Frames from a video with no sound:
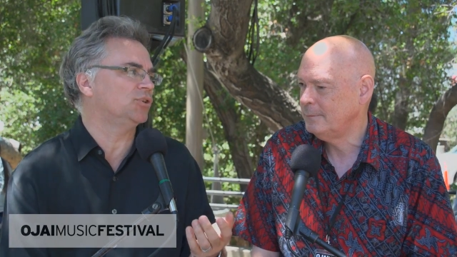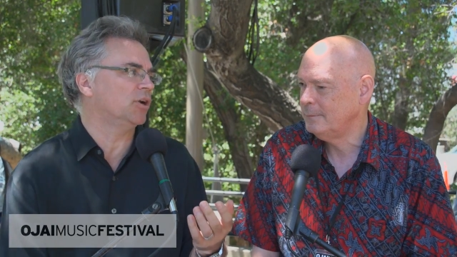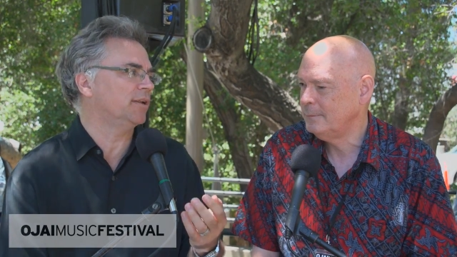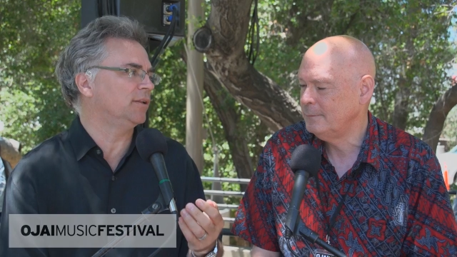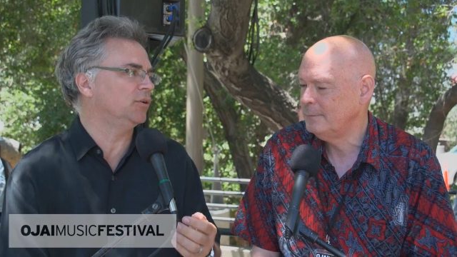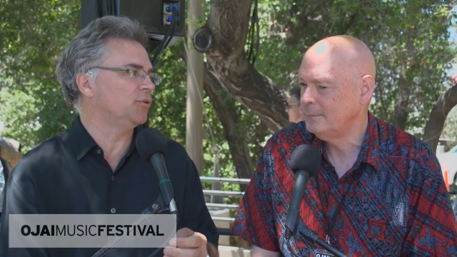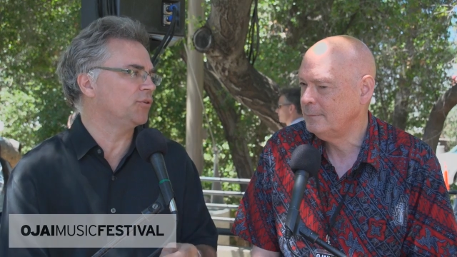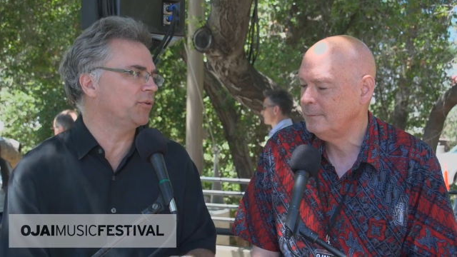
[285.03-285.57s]
Speaker 1: John
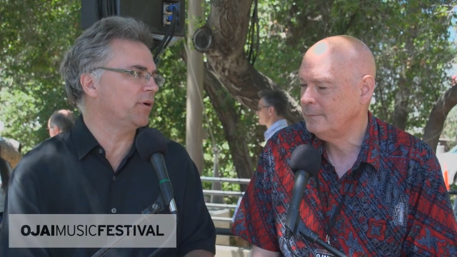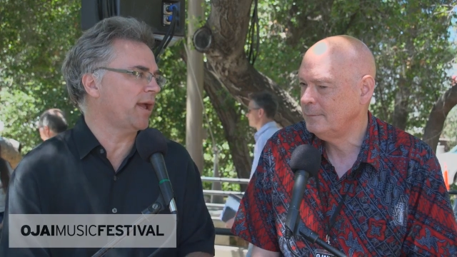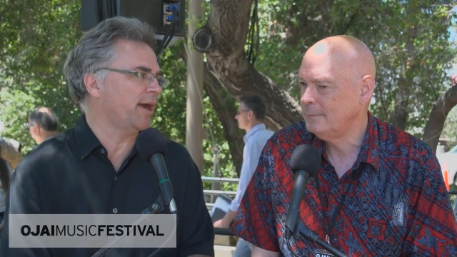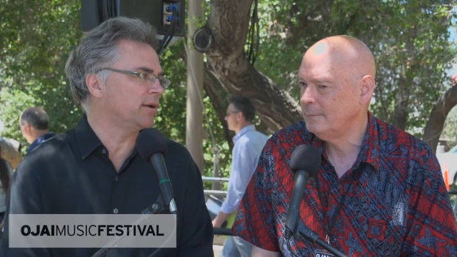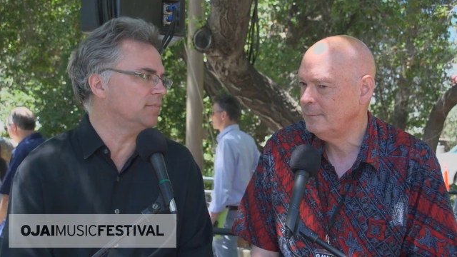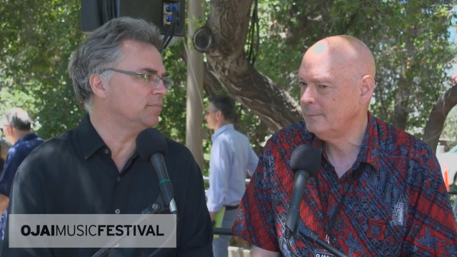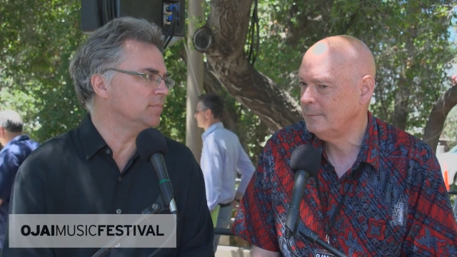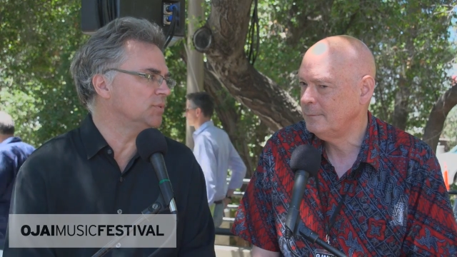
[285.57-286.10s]
Luther
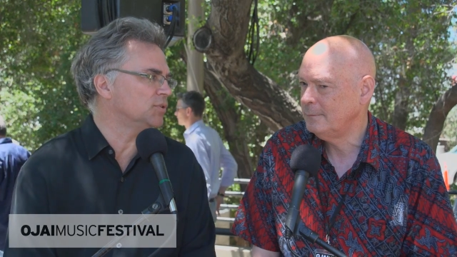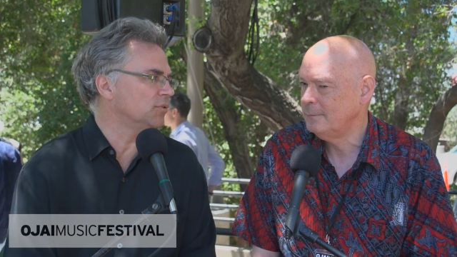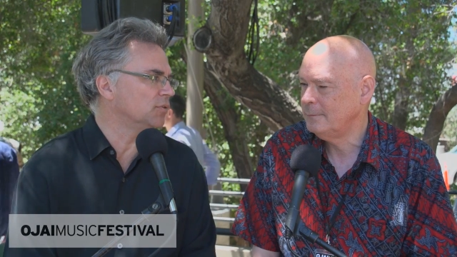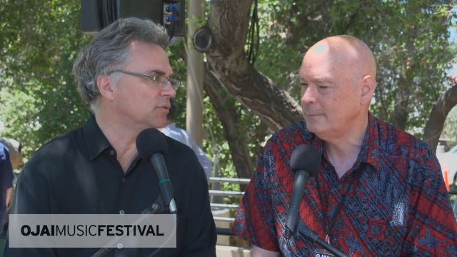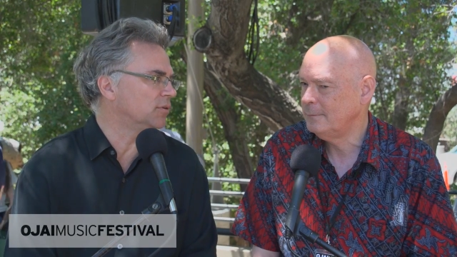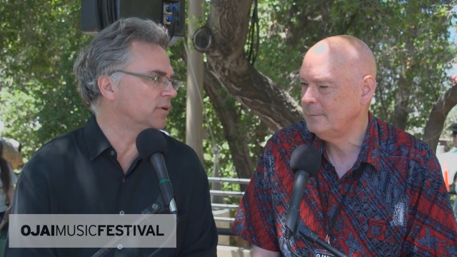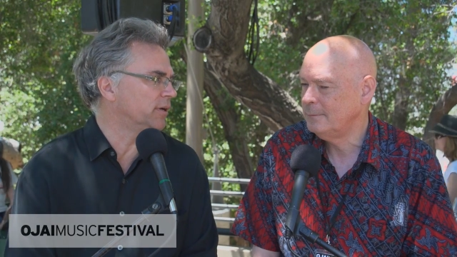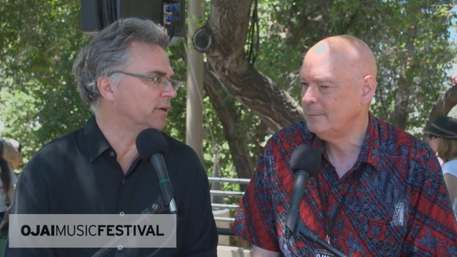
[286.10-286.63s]
Adams
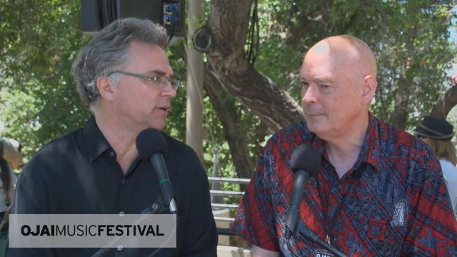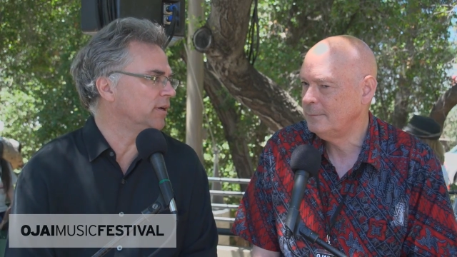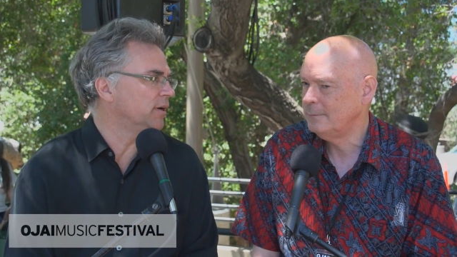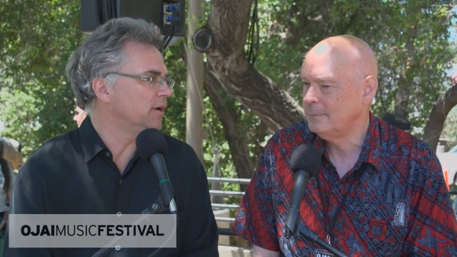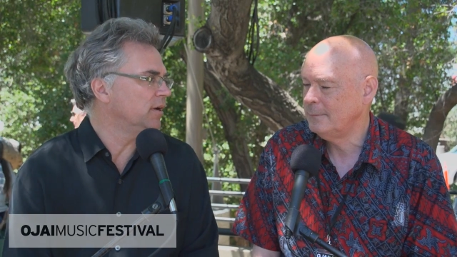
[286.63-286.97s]
or?